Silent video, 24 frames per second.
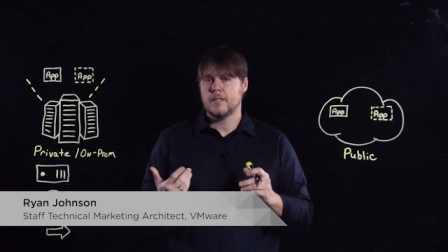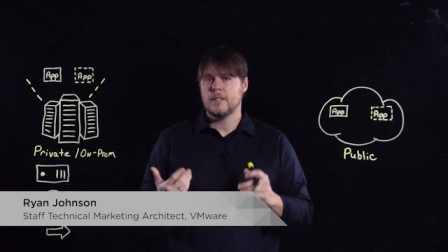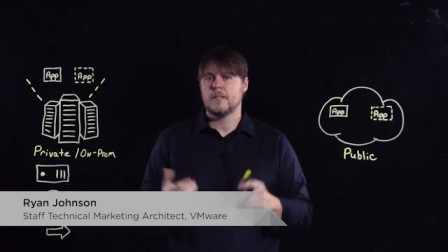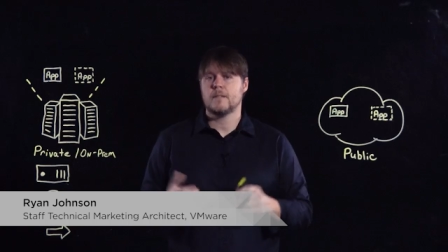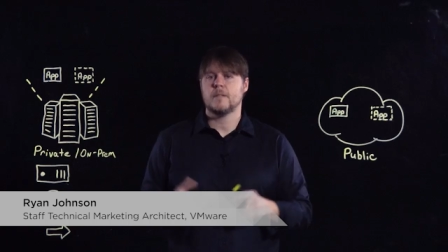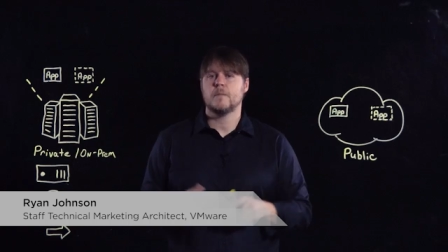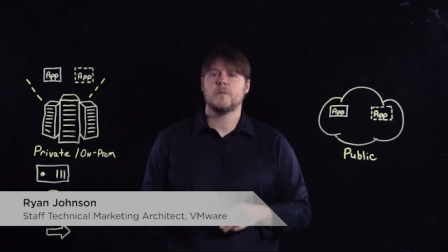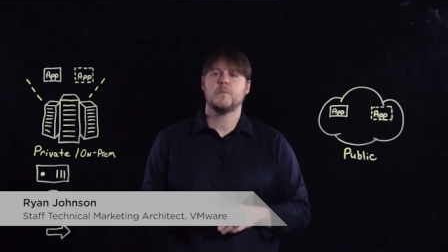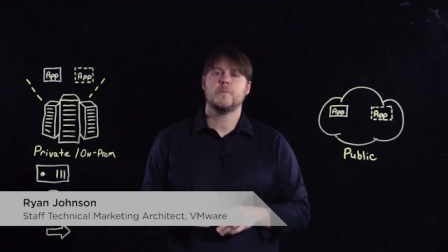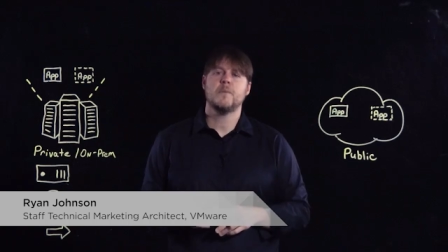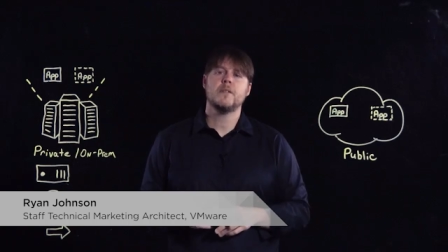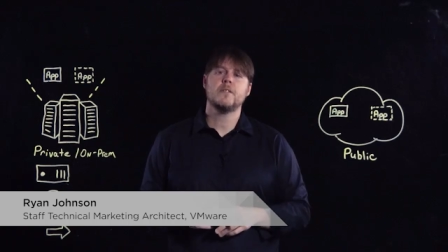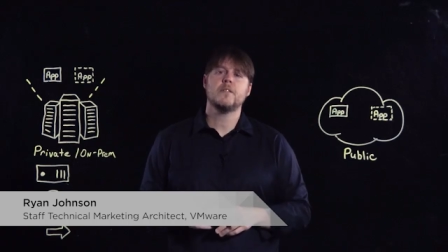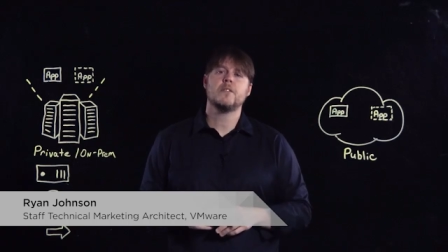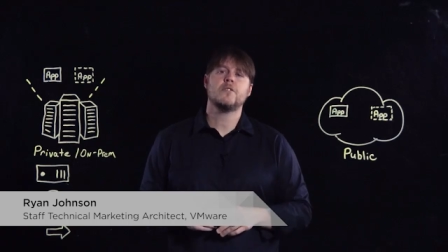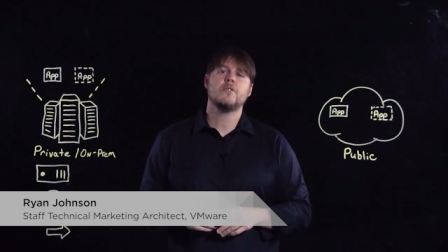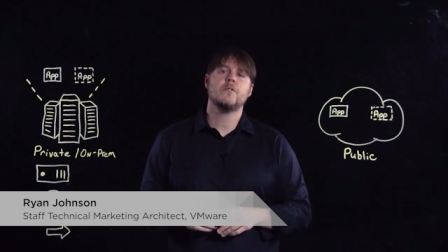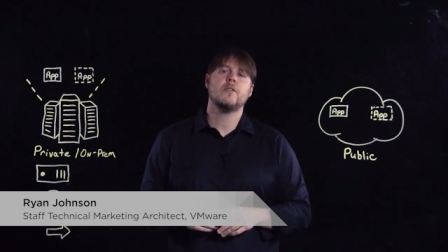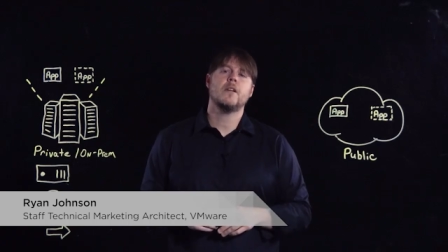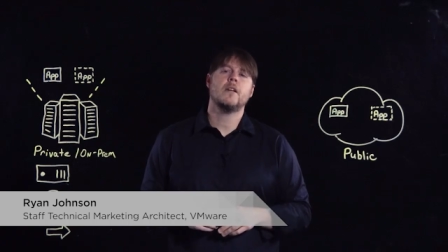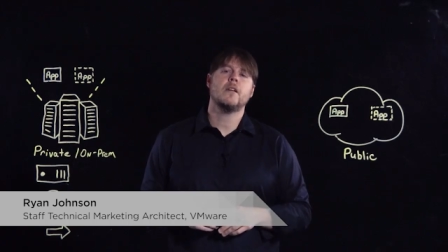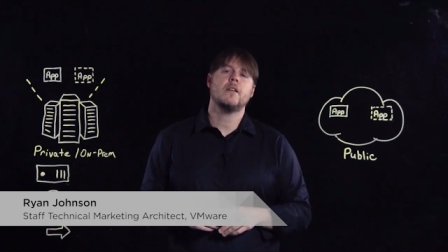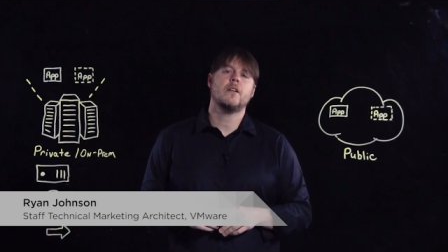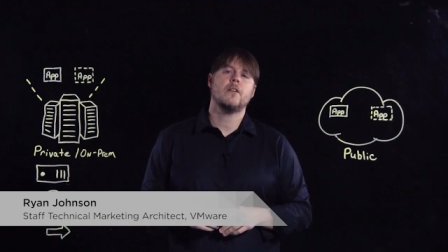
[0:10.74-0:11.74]
Systems Business
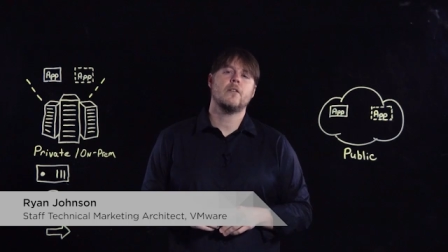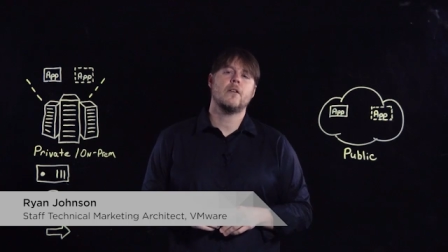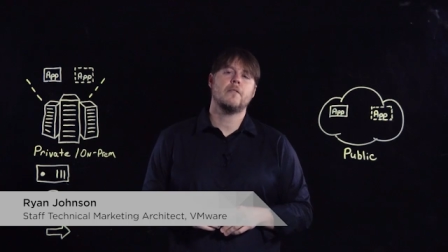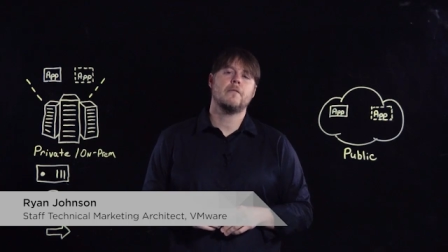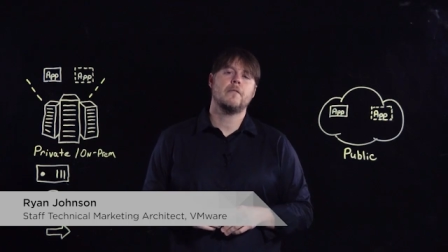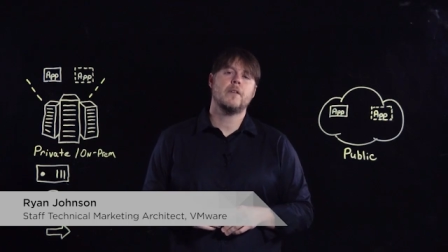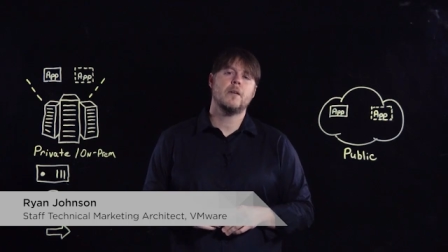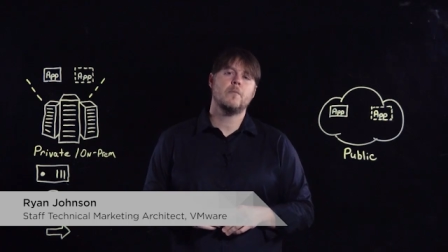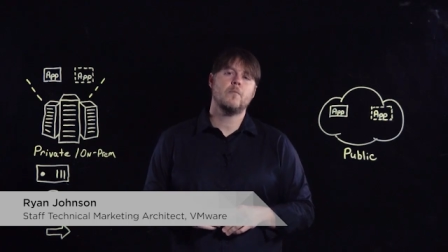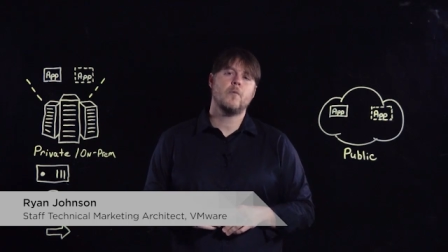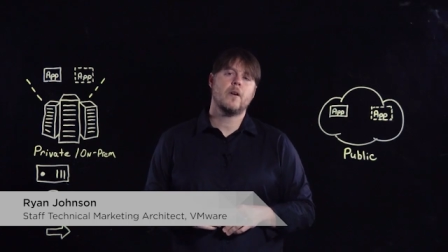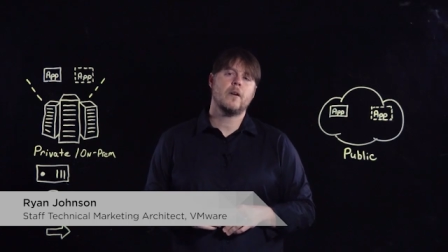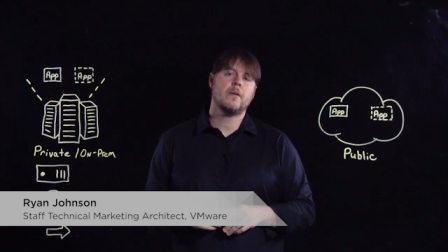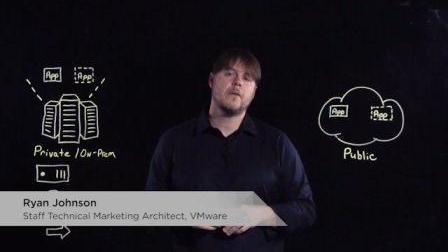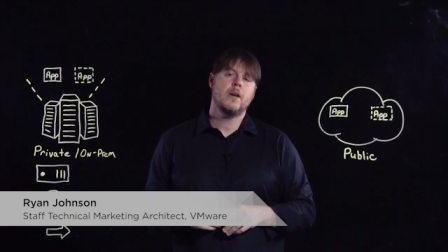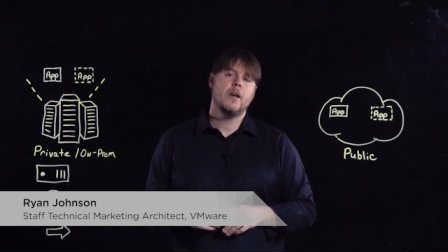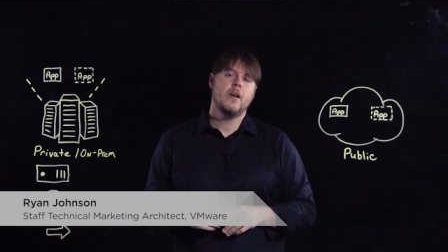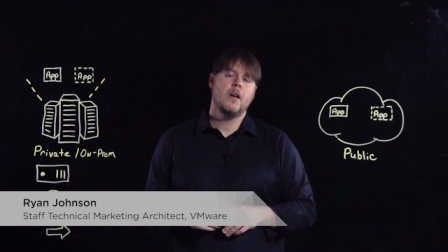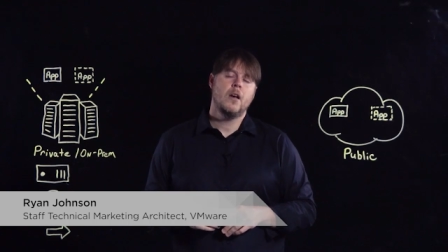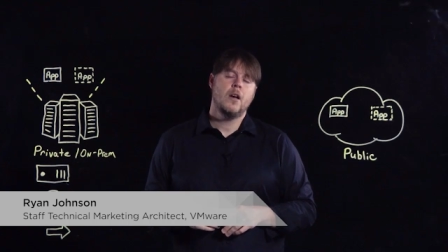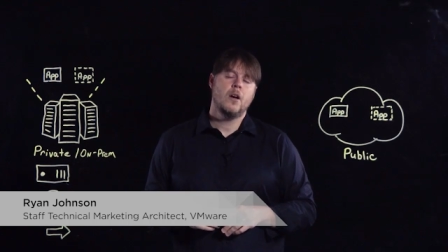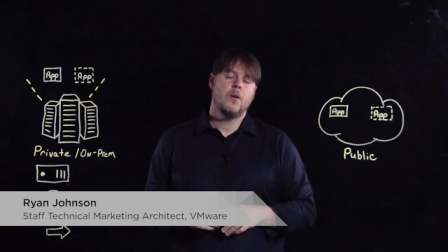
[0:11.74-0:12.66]
Unit here at VMware,